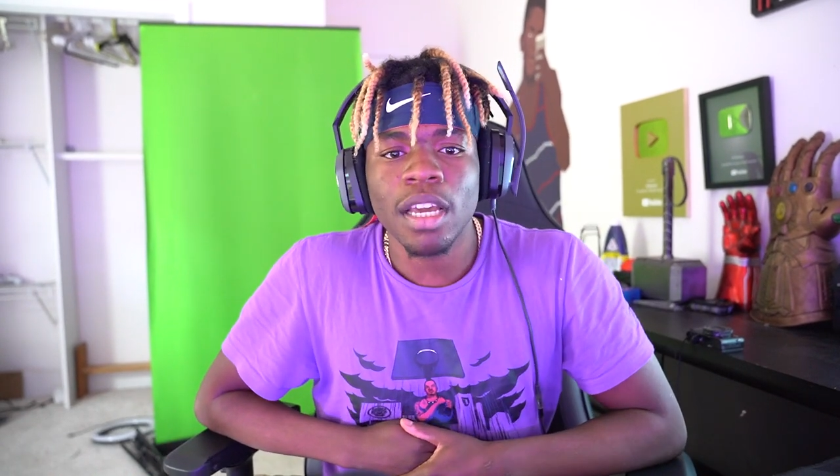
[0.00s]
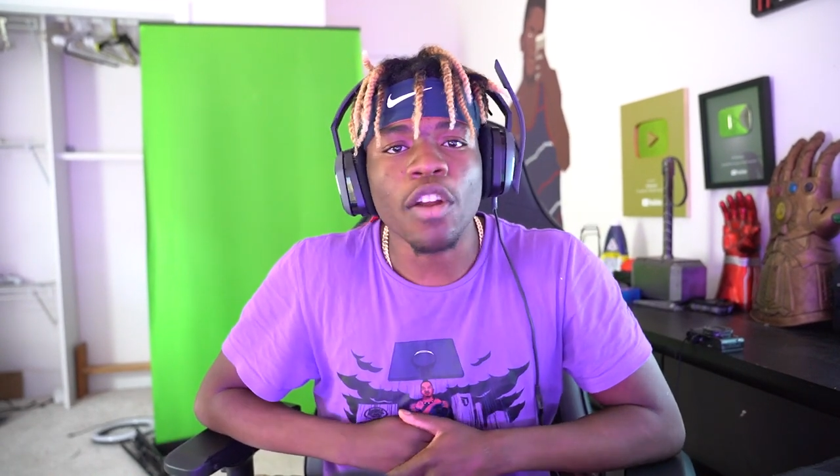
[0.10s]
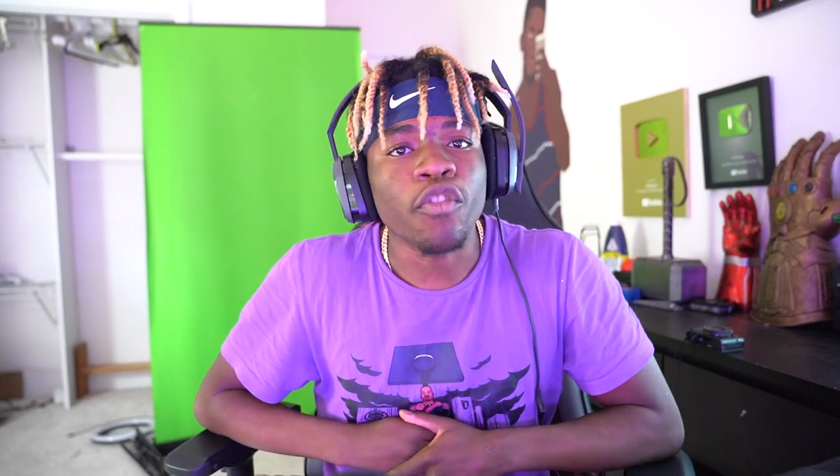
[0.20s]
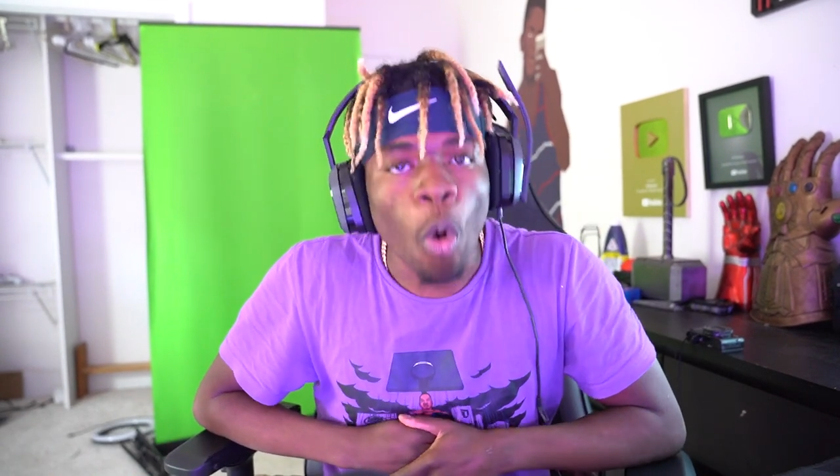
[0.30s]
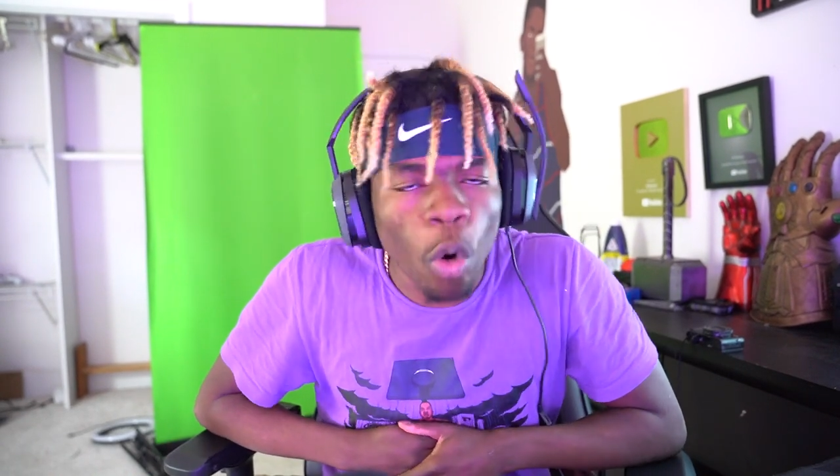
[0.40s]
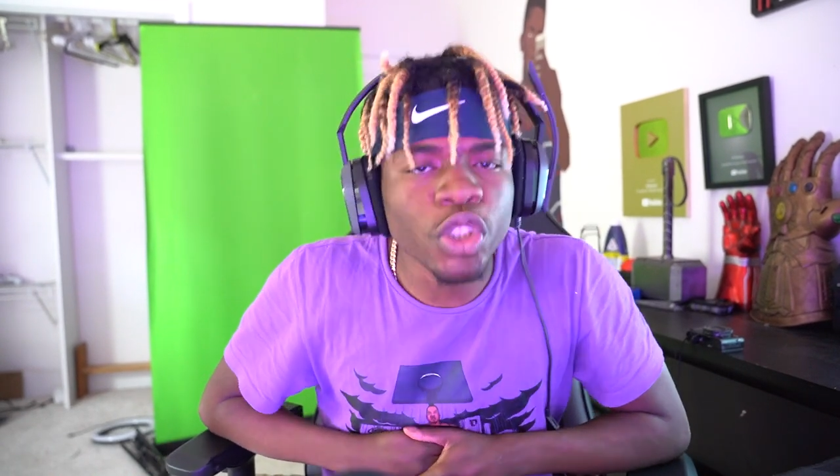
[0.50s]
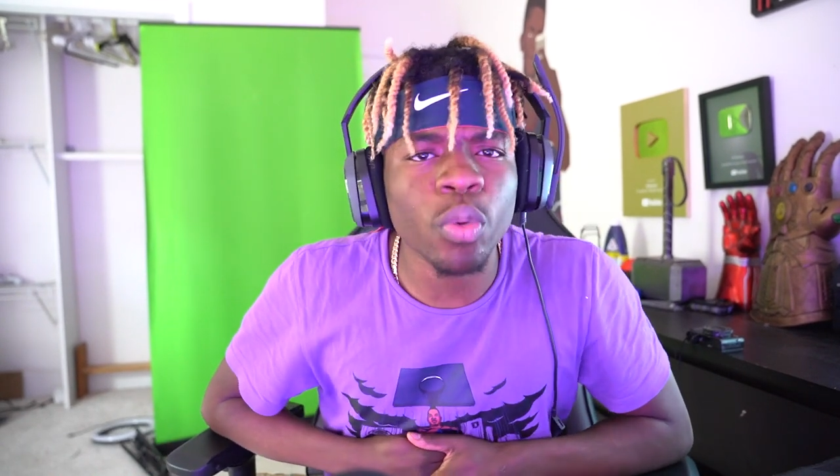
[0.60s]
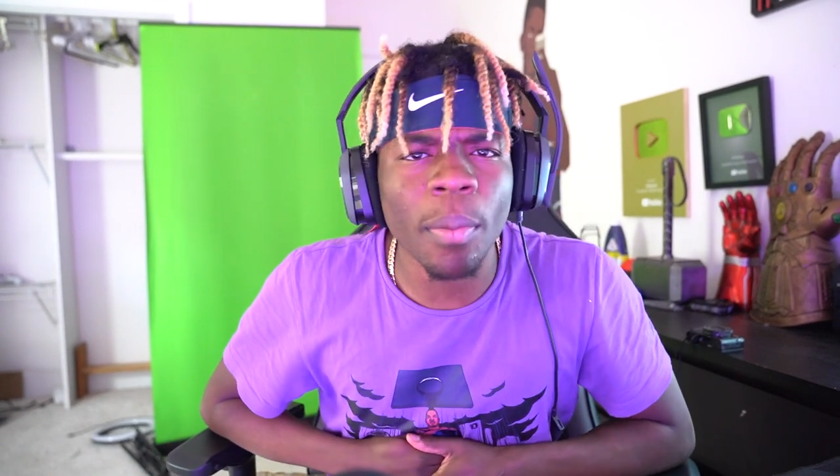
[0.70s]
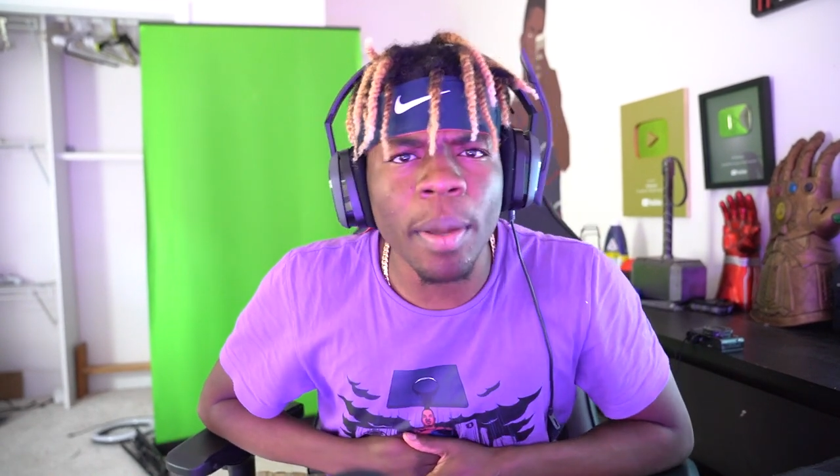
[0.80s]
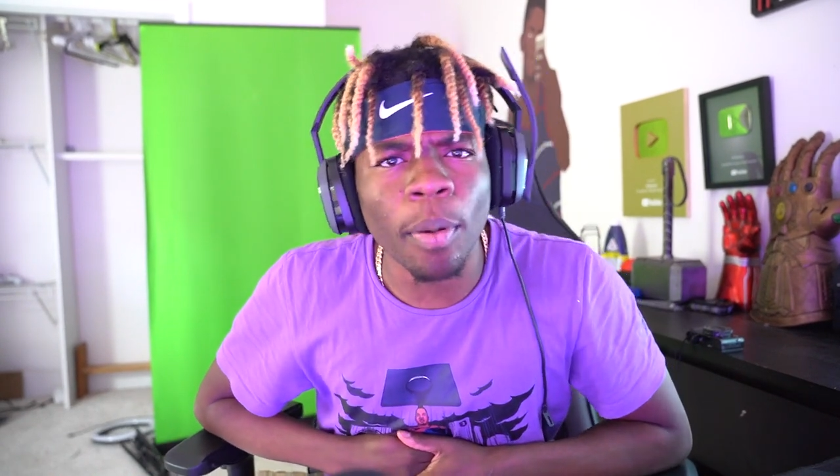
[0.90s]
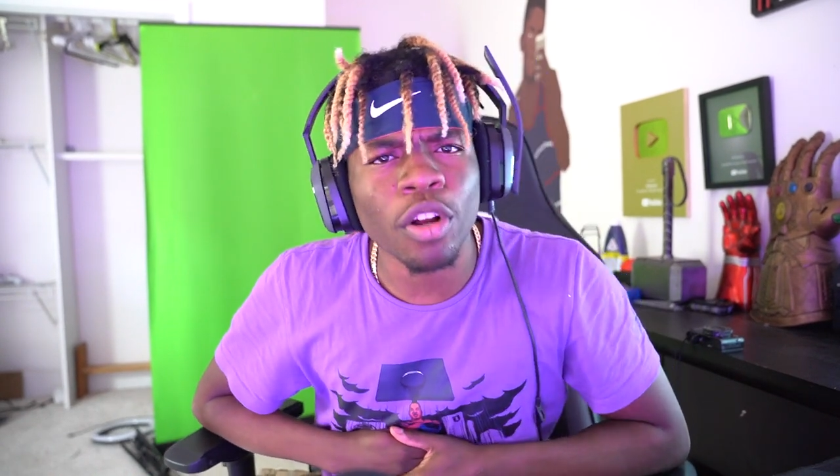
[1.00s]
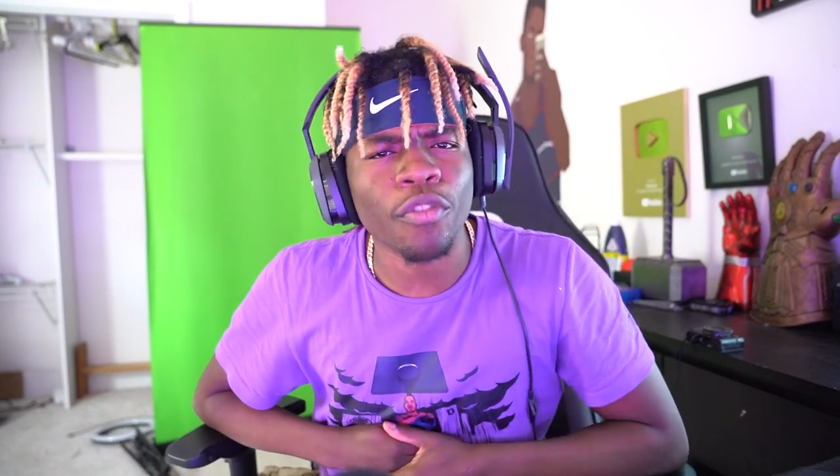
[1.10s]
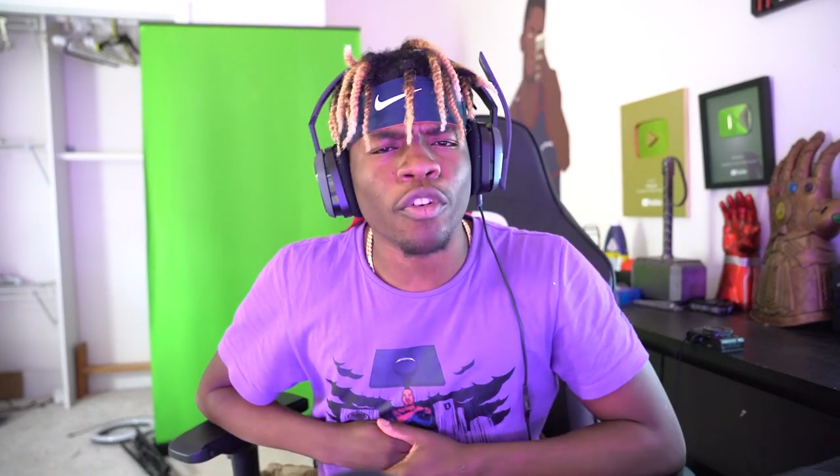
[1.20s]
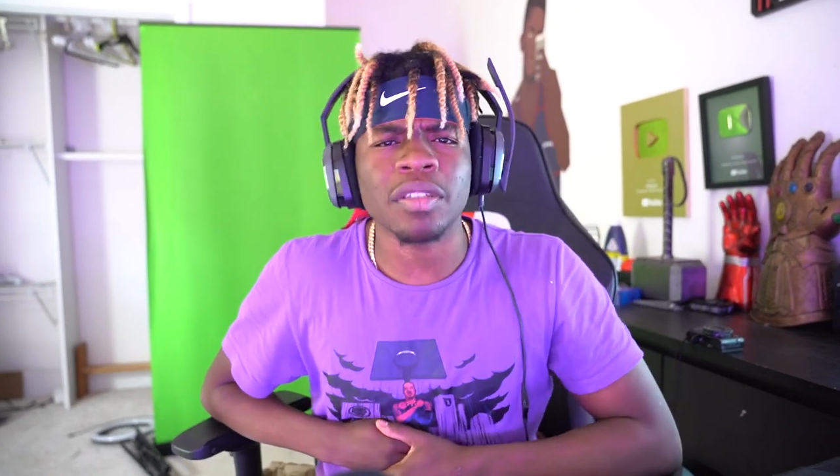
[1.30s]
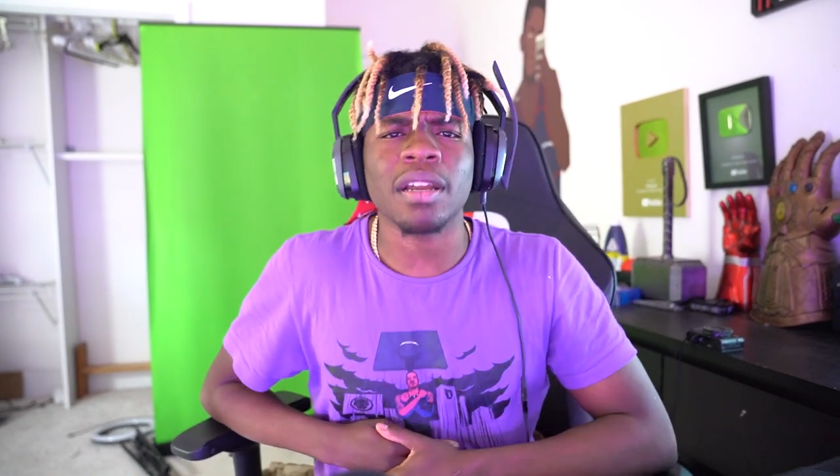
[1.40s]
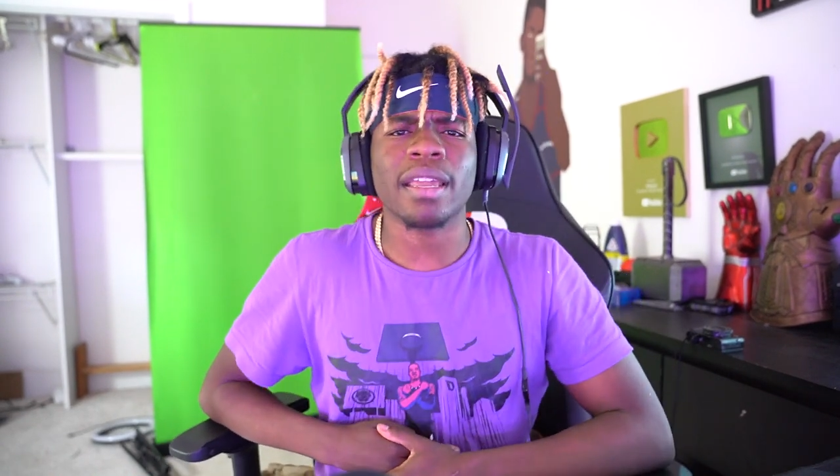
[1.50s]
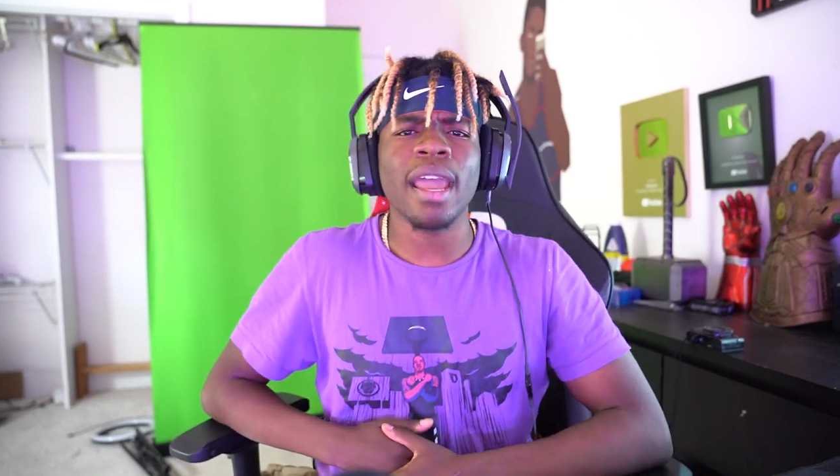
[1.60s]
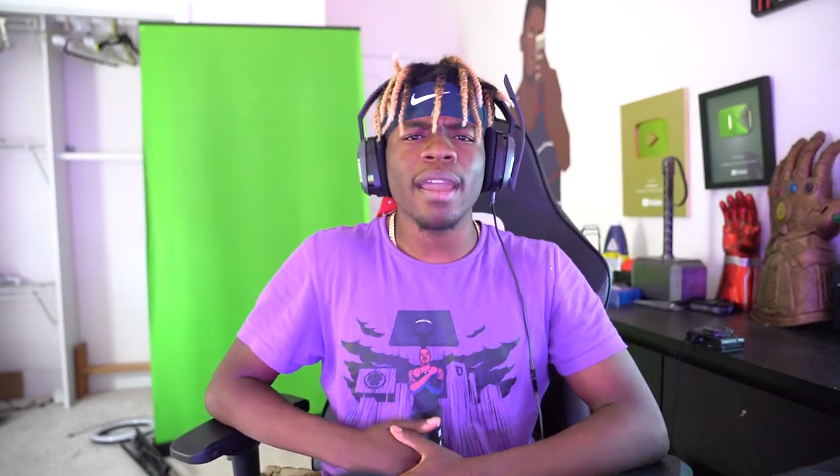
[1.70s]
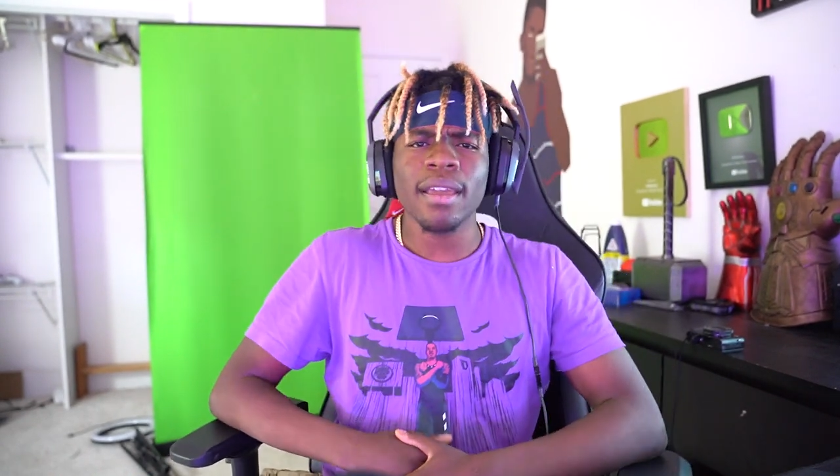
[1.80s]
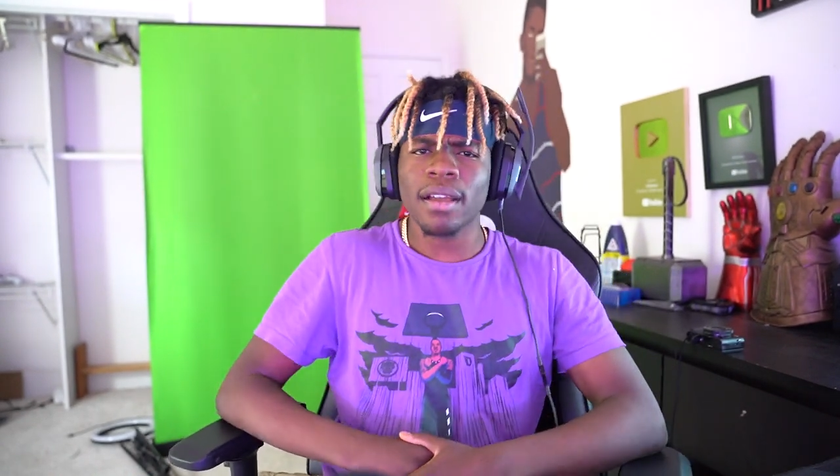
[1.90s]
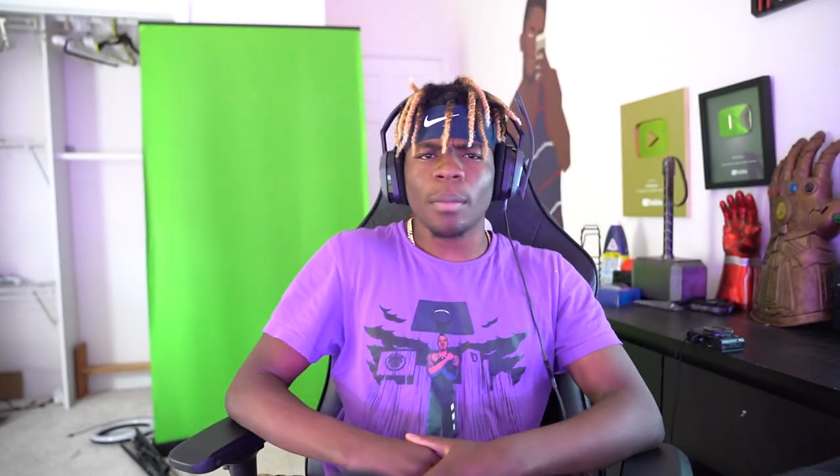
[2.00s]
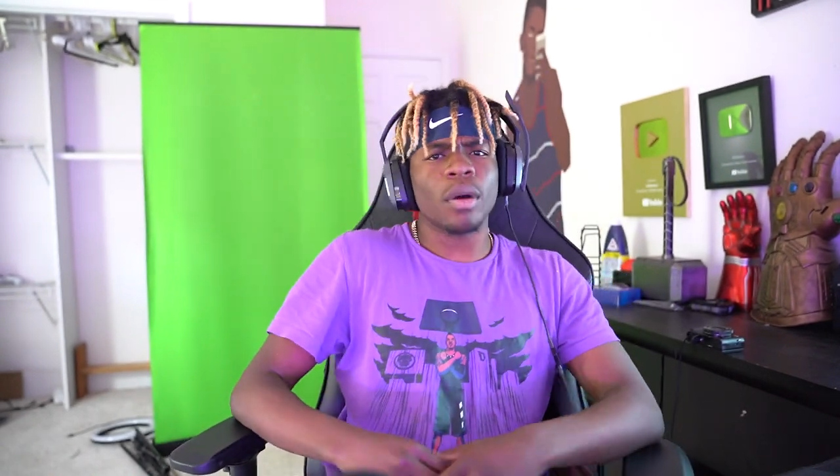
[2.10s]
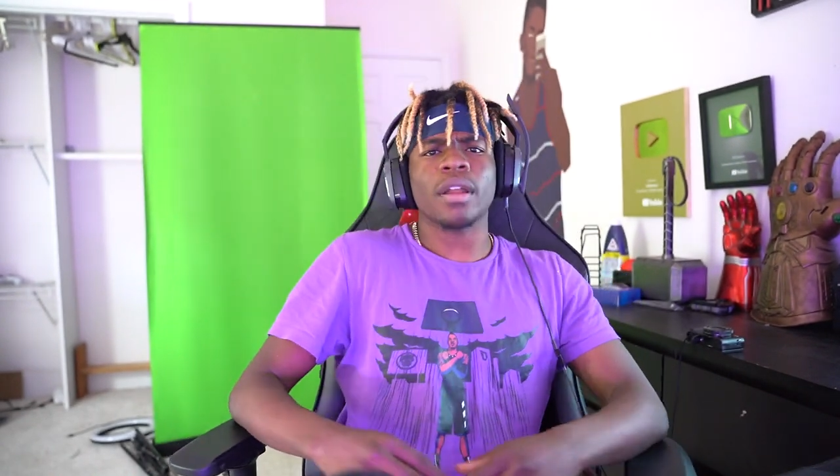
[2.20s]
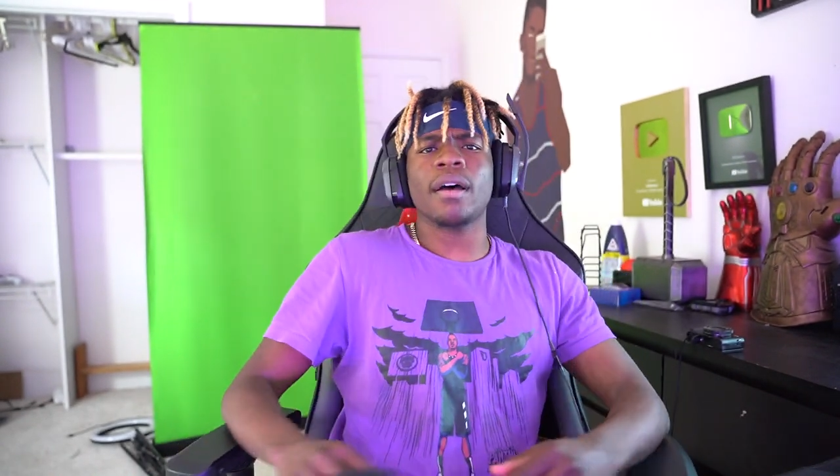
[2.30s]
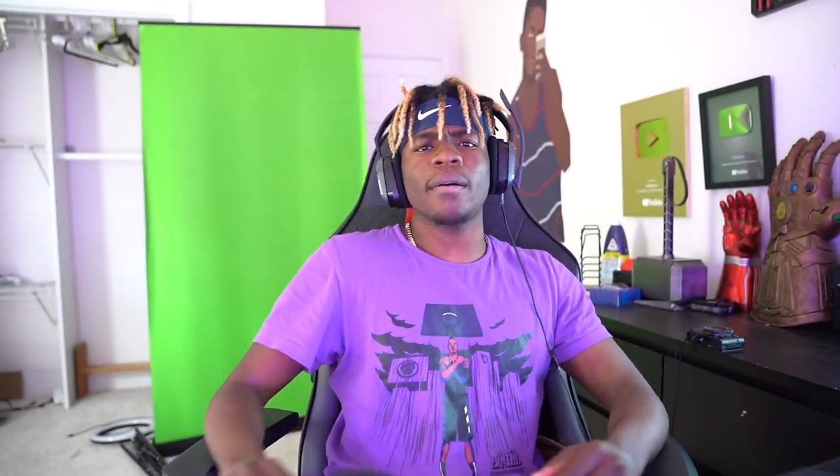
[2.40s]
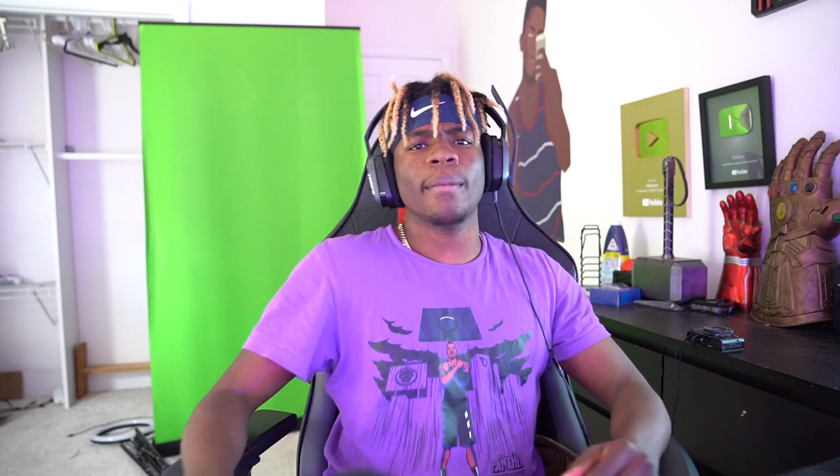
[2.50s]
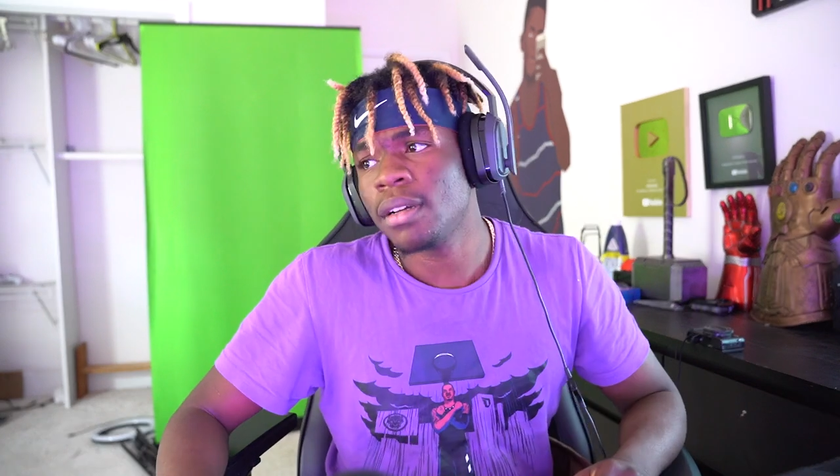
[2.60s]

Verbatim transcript: And of course you want to be a part of the first 100K. Come on now.